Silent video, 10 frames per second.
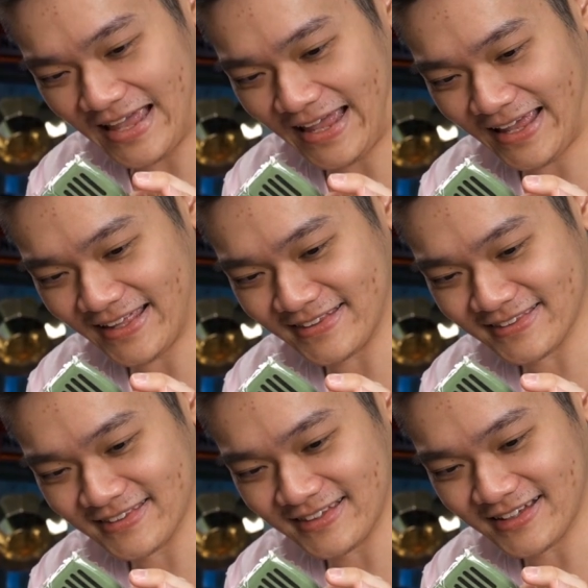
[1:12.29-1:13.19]

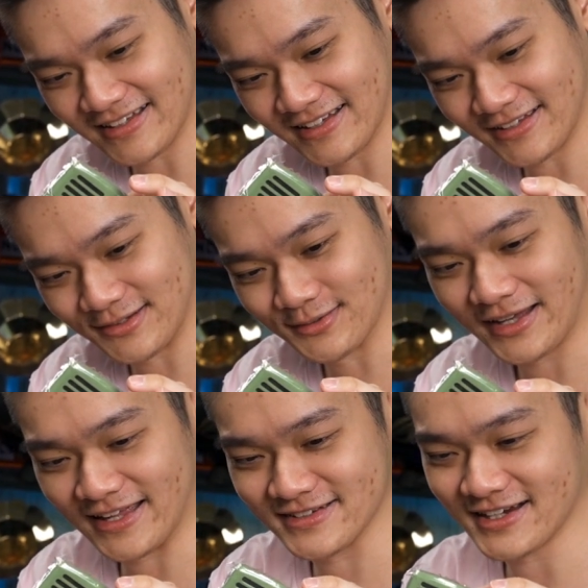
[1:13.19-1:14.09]
And you
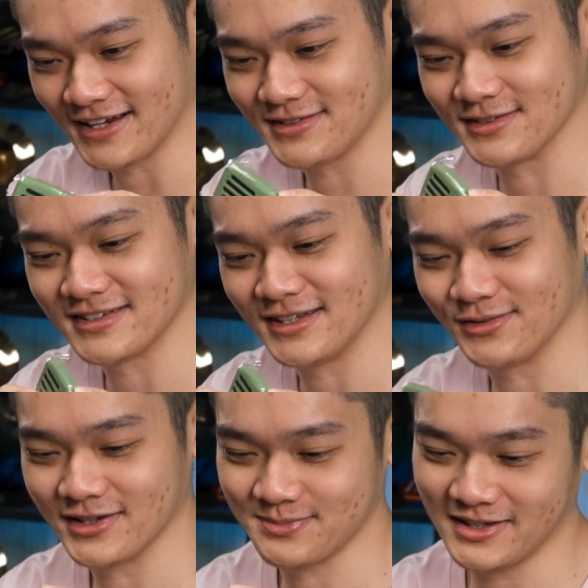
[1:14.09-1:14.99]
can charge using
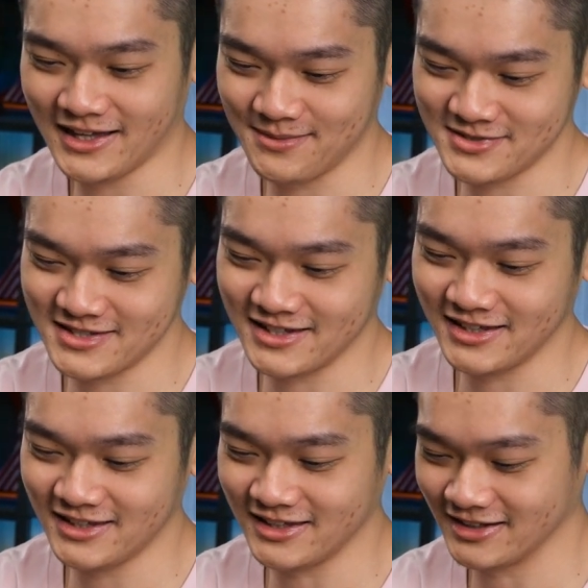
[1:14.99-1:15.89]
USB Type-C
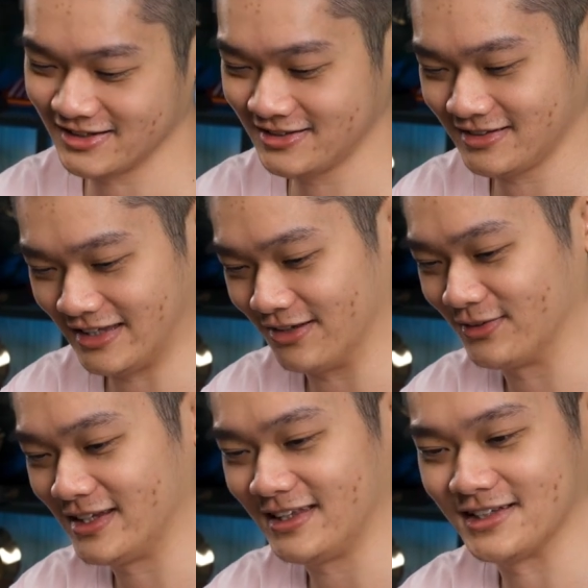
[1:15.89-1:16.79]
here. It
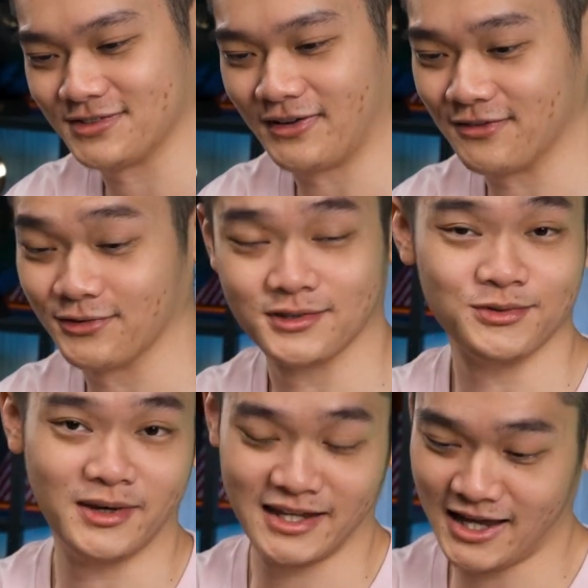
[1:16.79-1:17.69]
only takes 5 volts,
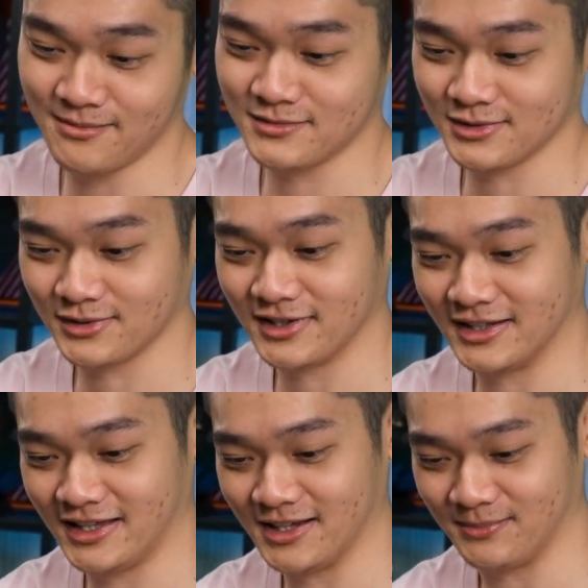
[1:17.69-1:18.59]
1 amp, so gonna
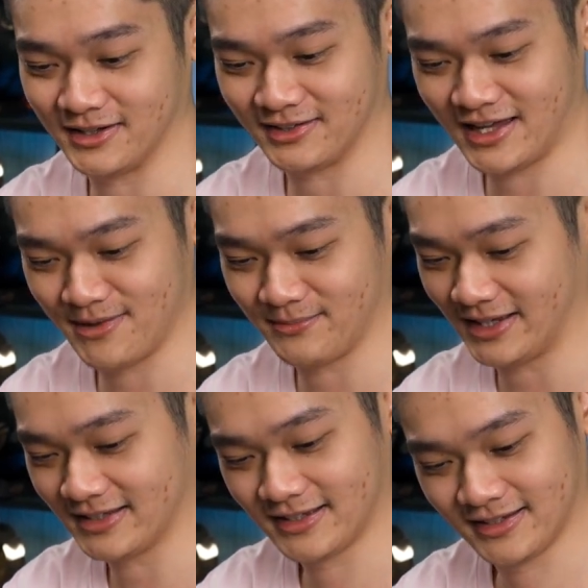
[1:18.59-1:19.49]
take a bit of time, but...